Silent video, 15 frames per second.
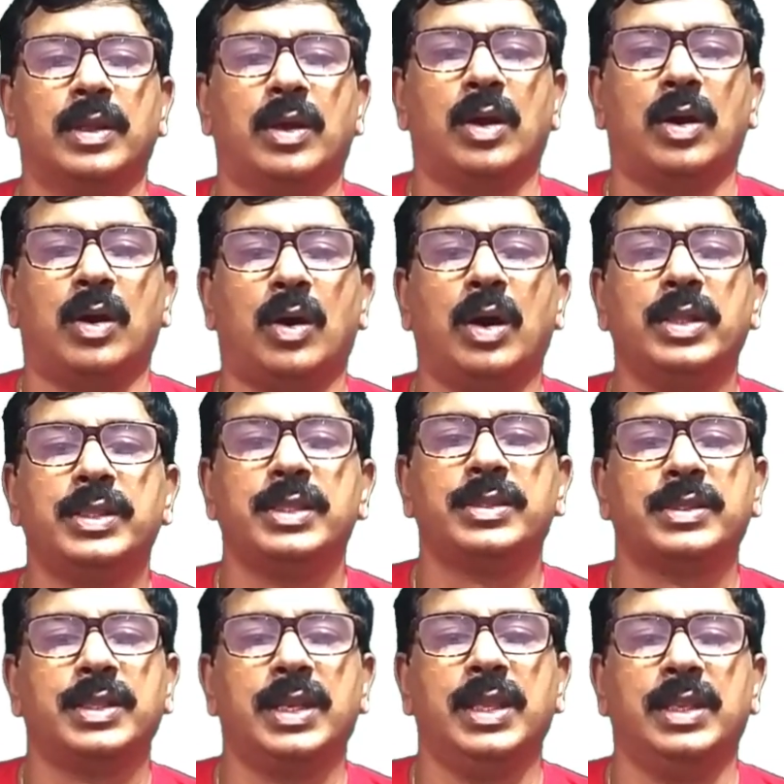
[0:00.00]
On the
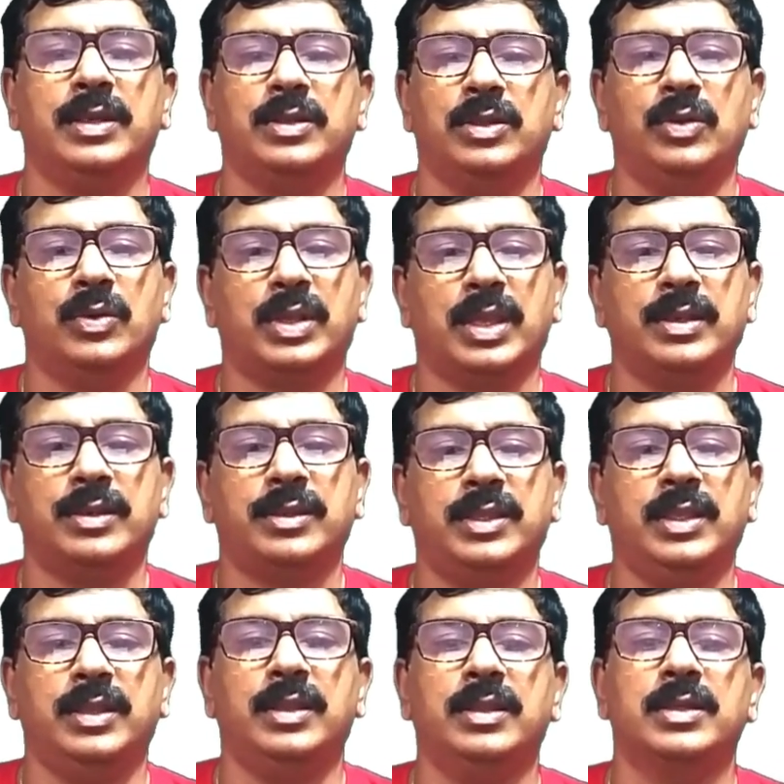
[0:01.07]
screen you can
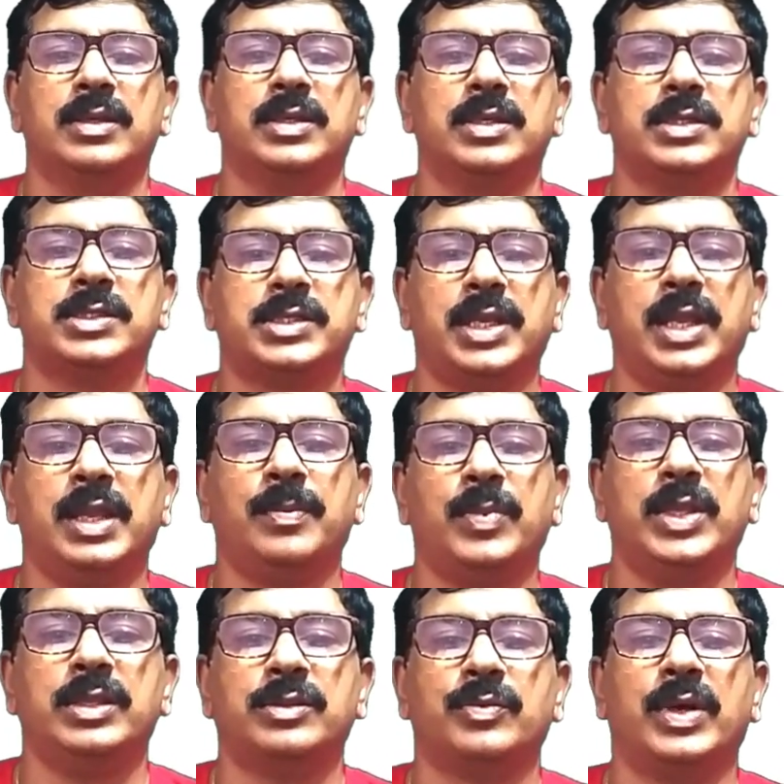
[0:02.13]
see shape
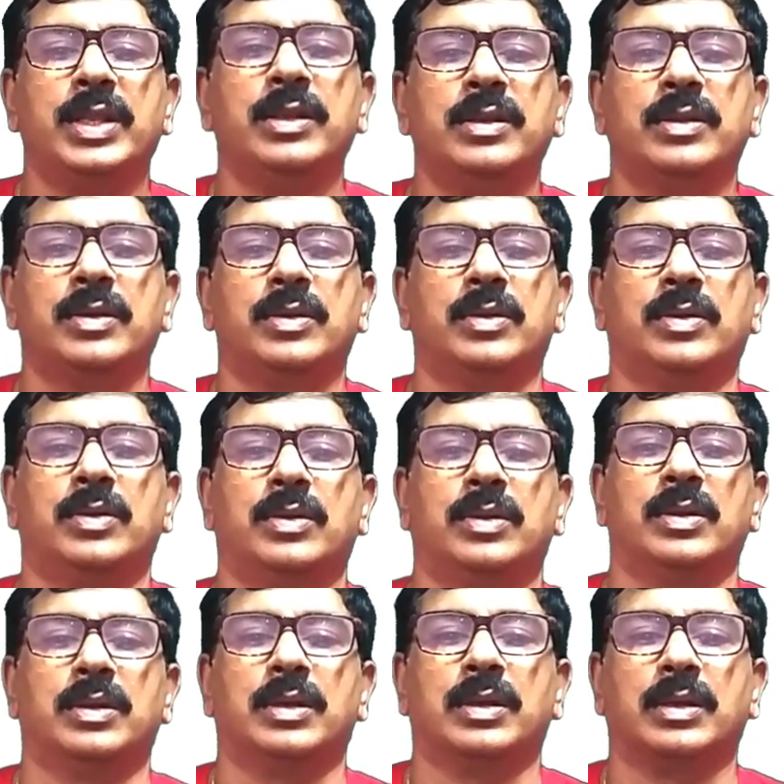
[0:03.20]
is one
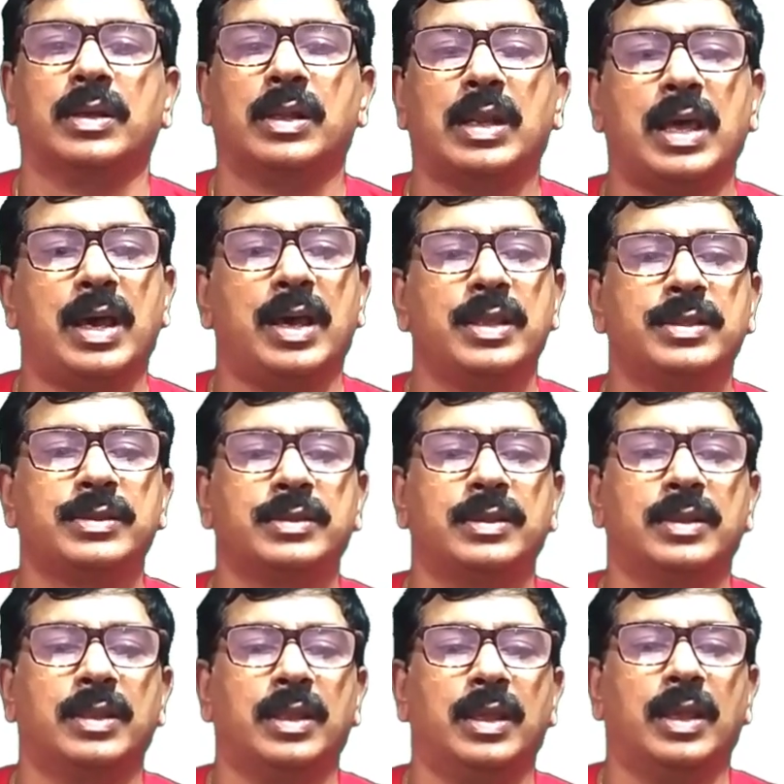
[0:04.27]
class.
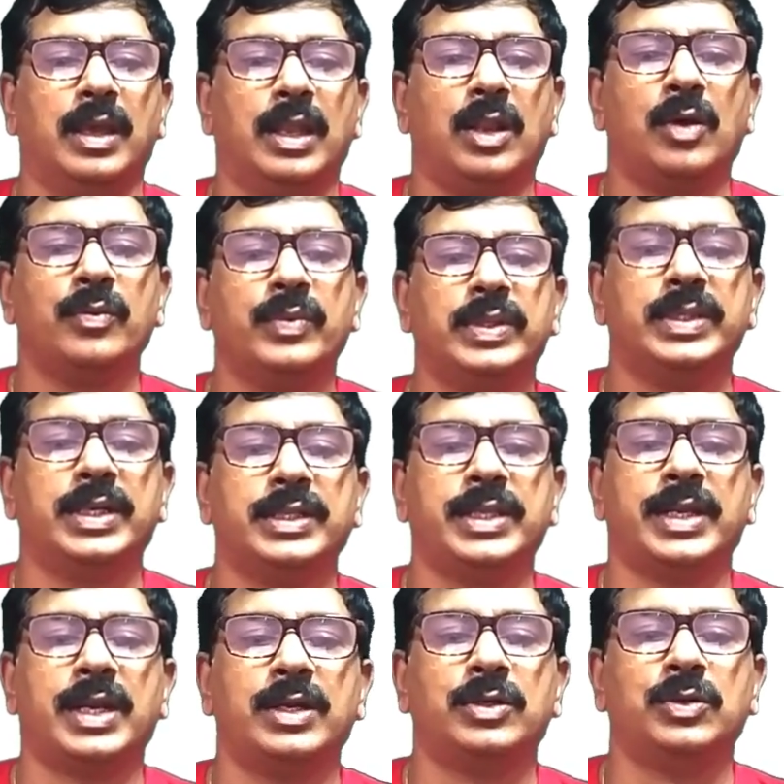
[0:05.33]
Along with that there
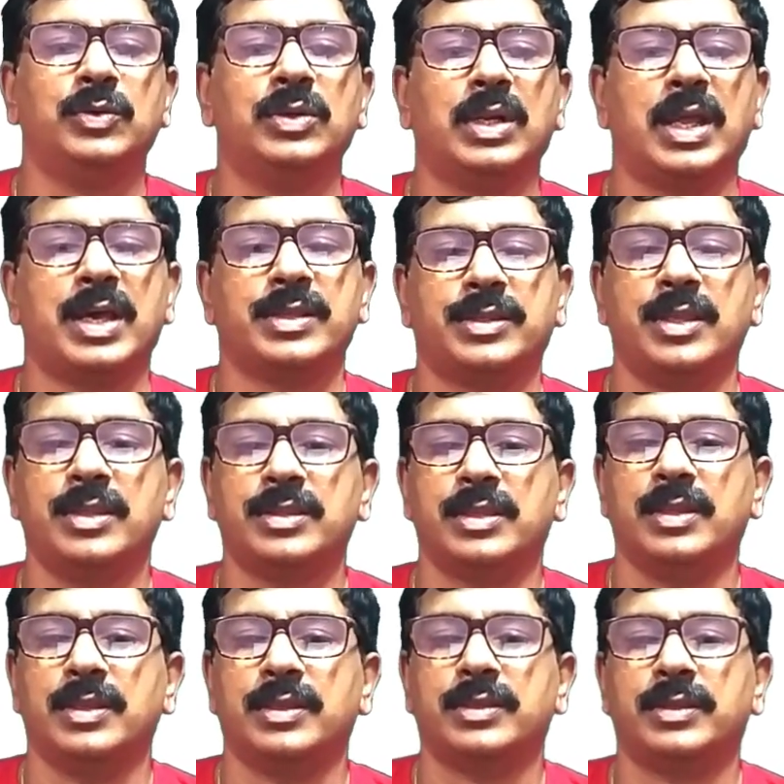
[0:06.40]
are two classes,
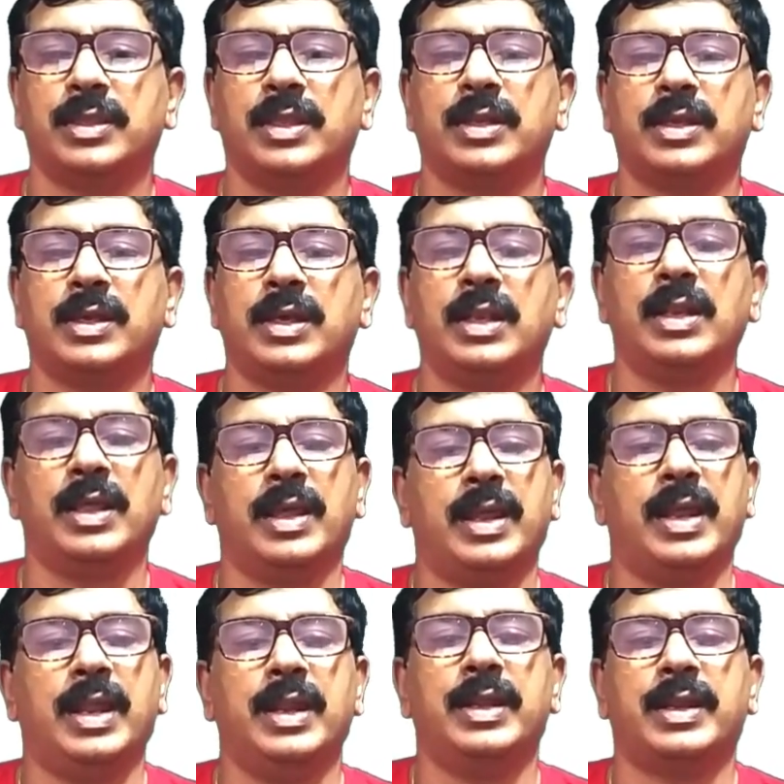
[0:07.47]
circle
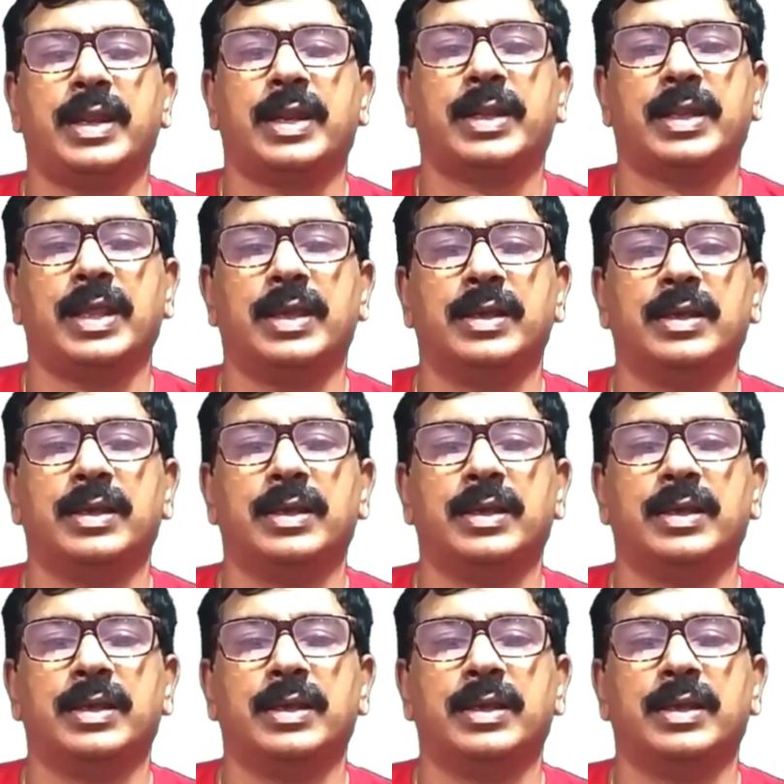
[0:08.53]
and rectangle.